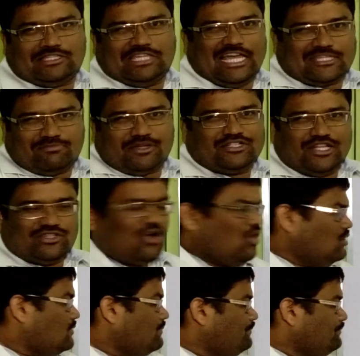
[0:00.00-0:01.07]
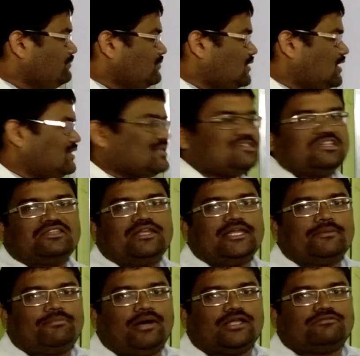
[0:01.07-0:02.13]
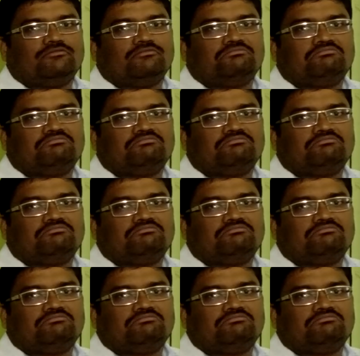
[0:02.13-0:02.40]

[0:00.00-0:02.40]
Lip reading: Expression is on. Then the signaling path.